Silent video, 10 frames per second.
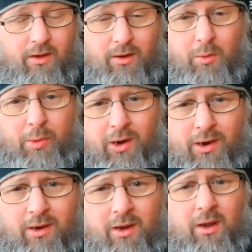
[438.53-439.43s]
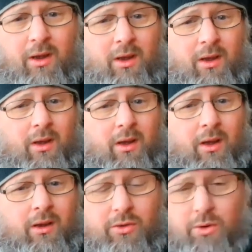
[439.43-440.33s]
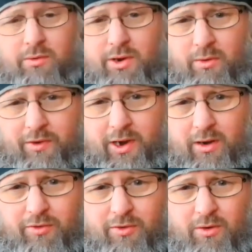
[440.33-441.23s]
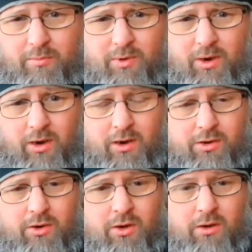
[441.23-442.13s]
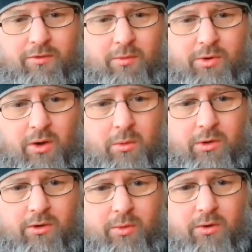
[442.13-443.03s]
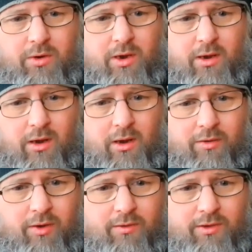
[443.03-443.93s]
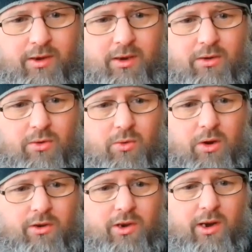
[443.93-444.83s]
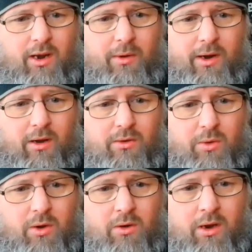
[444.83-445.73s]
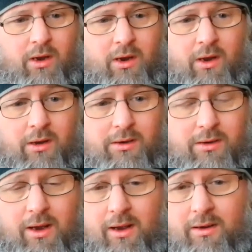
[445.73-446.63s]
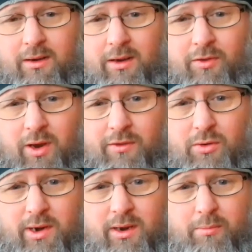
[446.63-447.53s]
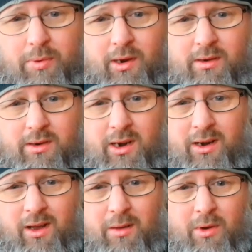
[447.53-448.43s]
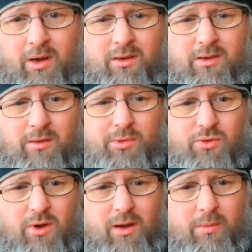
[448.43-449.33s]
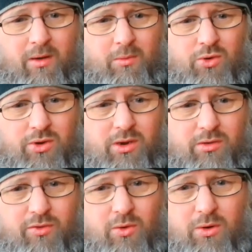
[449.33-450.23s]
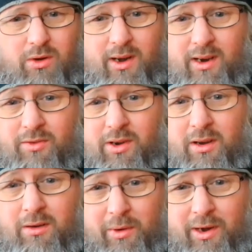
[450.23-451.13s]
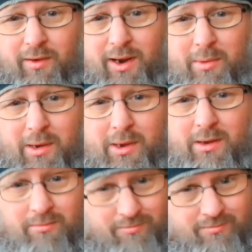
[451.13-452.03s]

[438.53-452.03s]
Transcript: I'll put a link to the original video from Scott from Scott and Wonder's World. If you haven't seen that at all, go and check that one out as well. And if you haven't already, please click the like button and subscribe, and we'll see you for the next video, whenever that may be.